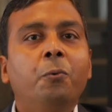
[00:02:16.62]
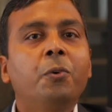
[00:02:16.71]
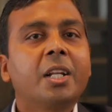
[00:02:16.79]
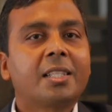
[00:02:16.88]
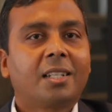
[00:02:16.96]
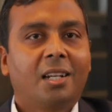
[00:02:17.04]

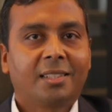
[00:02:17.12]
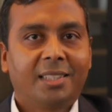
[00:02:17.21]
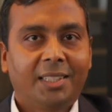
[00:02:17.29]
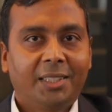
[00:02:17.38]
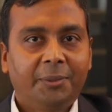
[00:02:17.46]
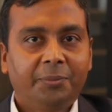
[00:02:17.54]
Food
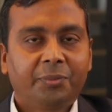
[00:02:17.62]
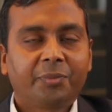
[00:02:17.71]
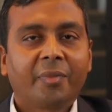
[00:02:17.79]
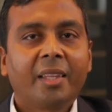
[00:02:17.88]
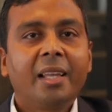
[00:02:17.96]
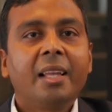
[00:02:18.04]
scarcity.
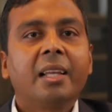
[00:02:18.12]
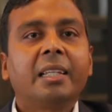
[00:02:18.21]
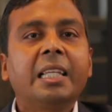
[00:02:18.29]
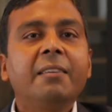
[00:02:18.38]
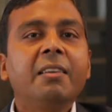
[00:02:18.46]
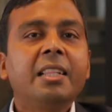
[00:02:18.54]

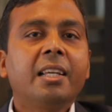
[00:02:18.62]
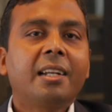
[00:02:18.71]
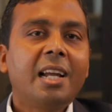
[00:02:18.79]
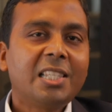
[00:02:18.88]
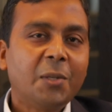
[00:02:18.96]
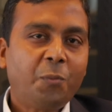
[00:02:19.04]
Given the
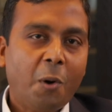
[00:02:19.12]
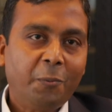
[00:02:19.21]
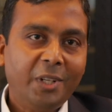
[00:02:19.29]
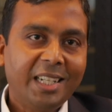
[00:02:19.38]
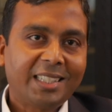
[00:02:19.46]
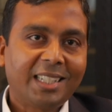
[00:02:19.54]
rise in
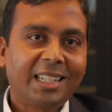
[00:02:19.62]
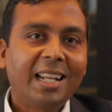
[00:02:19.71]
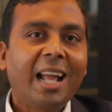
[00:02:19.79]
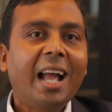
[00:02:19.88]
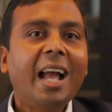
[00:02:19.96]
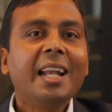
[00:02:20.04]
population
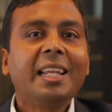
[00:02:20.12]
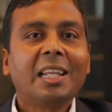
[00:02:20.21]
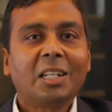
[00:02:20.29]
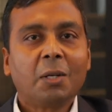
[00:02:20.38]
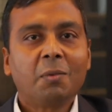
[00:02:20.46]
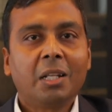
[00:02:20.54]
and
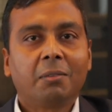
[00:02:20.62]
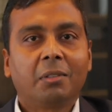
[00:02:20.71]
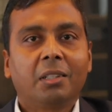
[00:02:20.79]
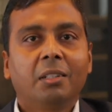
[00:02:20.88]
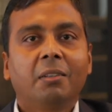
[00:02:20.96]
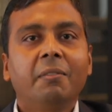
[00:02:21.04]
income
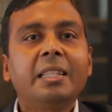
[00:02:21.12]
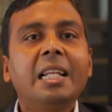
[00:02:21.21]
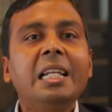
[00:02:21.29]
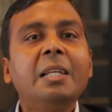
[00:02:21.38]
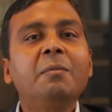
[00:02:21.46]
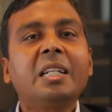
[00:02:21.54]
level with a
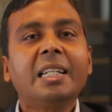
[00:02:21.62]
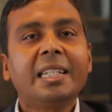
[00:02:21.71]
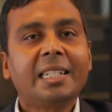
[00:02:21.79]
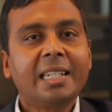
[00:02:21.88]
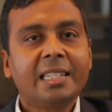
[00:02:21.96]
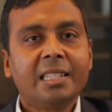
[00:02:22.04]
limited
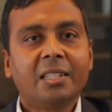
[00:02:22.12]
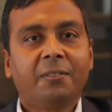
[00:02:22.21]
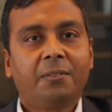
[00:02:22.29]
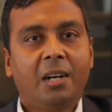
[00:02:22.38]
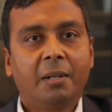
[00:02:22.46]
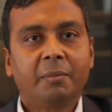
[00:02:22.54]
increase in the
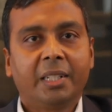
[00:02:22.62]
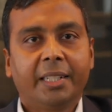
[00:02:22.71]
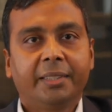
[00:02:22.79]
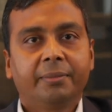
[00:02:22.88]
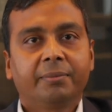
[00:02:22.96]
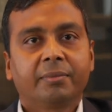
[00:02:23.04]

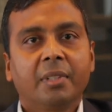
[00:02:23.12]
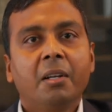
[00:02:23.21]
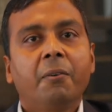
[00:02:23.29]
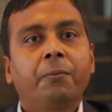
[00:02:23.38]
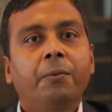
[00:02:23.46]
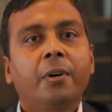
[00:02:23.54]
farmland,
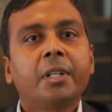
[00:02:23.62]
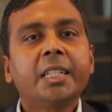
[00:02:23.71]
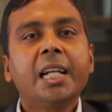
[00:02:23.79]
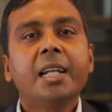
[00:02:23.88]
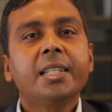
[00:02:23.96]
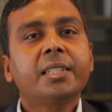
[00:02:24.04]

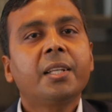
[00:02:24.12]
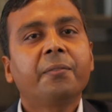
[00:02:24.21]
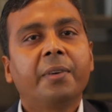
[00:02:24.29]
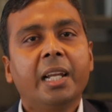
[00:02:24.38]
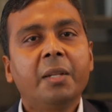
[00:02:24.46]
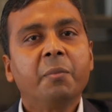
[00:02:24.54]
fertilizers are
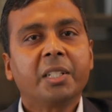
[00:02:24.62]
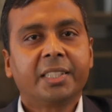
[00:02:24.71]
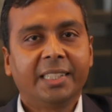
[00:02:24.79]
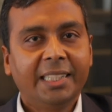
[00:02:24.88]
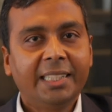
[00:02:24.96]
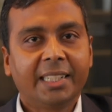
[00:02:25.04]
very much
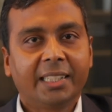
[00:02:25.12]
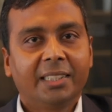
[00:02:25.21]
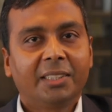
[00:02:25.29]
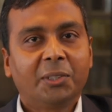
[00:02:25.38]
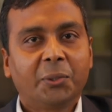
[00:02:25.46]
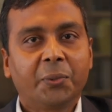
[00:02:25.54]
needed
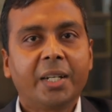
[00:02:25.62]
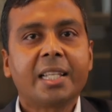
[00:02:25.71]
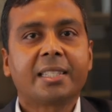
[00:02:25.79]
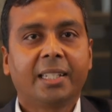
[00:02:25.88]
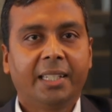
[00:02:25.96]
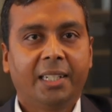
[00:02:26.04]
to
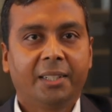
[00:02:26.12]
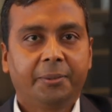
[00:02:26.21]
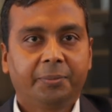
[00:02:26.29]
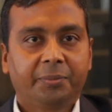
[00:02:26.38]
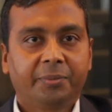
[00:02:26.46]
raise the yield.